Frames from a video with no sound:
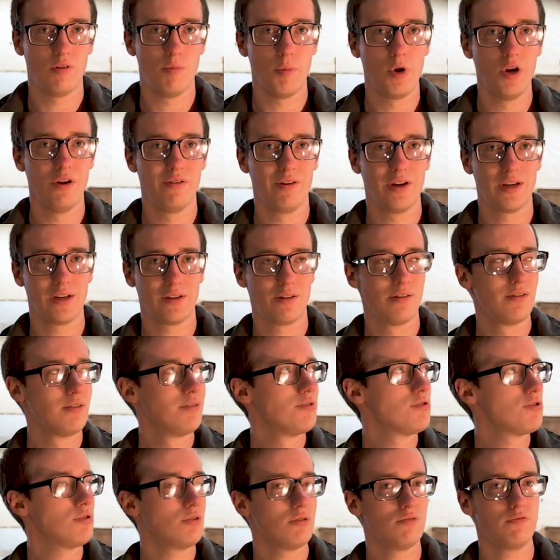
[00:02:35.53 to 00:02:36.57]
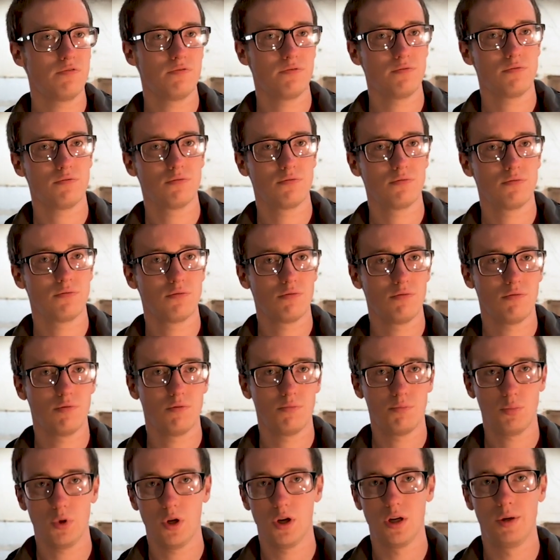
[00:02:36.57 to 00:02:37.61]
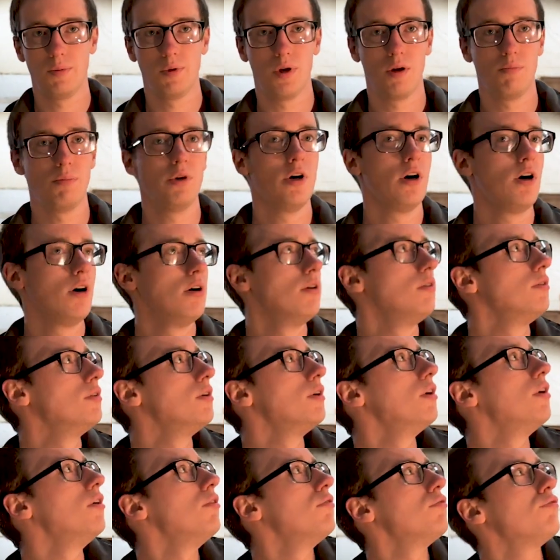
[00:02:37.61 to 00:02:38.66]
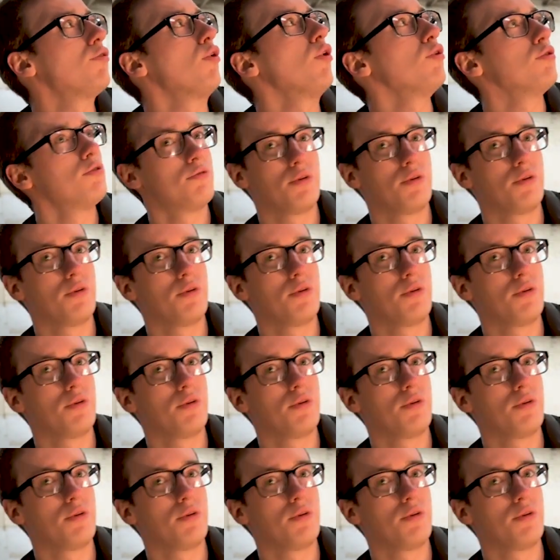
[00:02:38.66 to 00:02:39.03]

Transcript: removing stuff, blah, blah, blah, for the